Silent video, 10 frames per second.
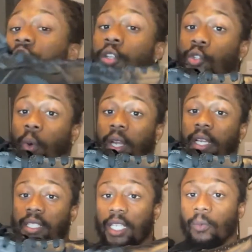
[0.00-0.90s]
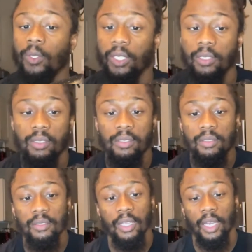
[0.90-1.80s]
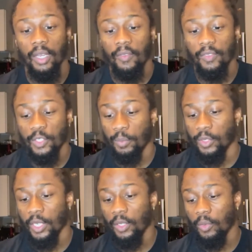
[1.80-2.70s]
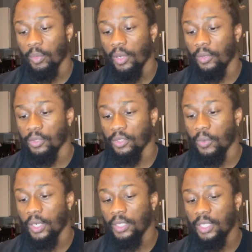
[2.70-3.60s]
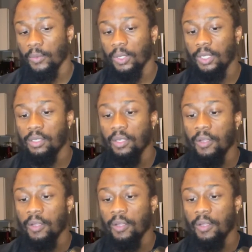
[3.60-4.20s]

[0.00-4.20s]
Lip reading: the 2019 release. This particular model is the 2019 release.